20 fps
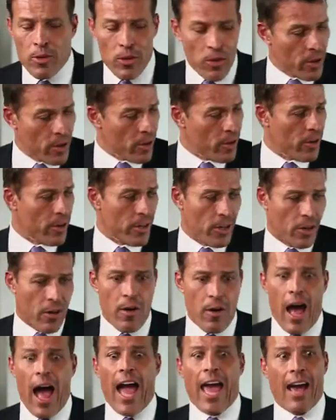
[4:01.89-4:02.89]
You look at her and you
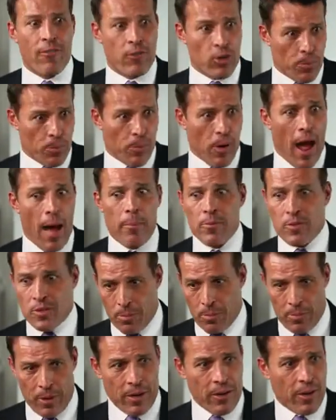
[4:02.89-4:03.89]
go, I have no problems
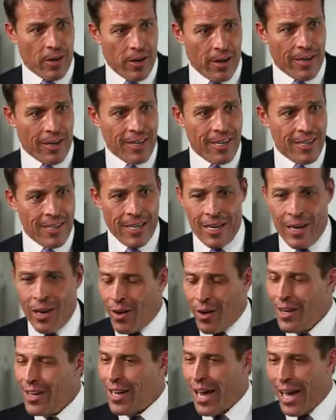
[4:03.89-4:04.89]
compared to her.
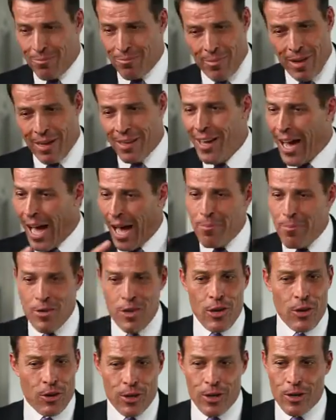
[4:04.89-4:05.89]
I'm
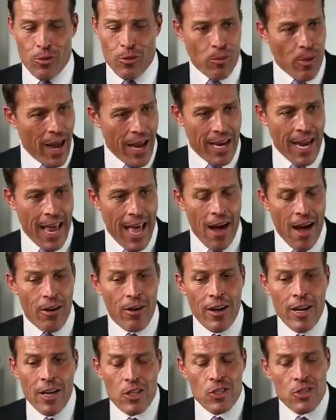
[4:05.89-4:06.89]
cured right now.
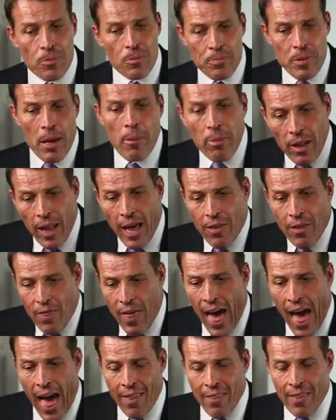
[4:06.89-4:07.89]
So people like
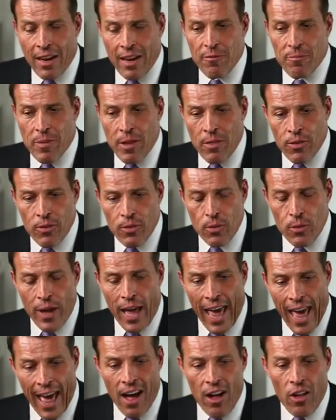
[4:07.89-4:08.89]
that have been through
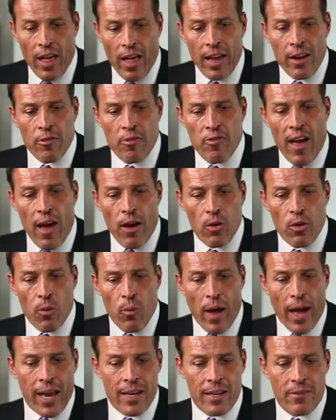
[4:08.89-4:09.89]
hell and have found a
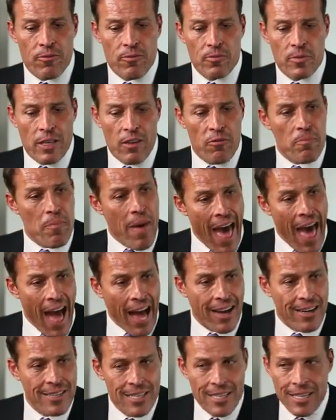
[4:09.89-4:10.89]
way to give
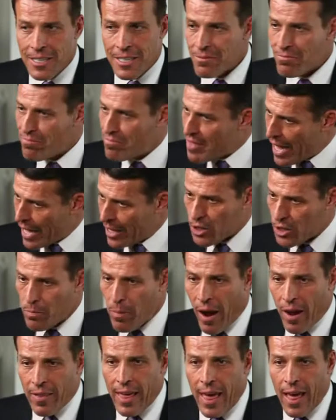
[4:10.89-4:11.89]
back, they
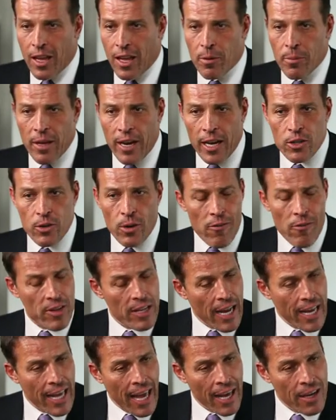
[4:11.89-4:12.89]
inspire the hell out of me, and I do
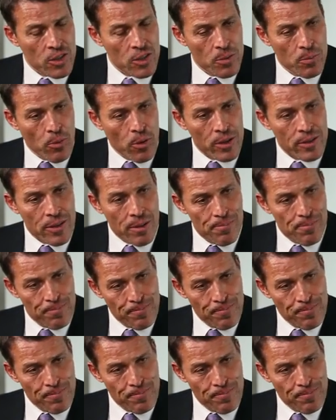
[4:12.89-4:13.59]
everything I can to support them.